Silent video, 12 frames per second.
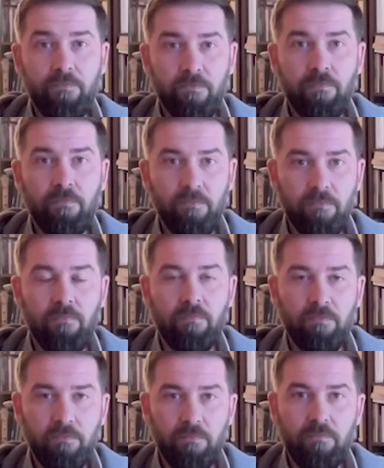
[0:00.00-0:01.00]
To say sort
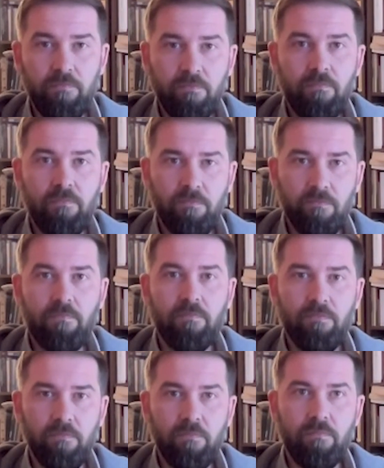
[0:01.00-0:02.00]
of this is what we're doing. I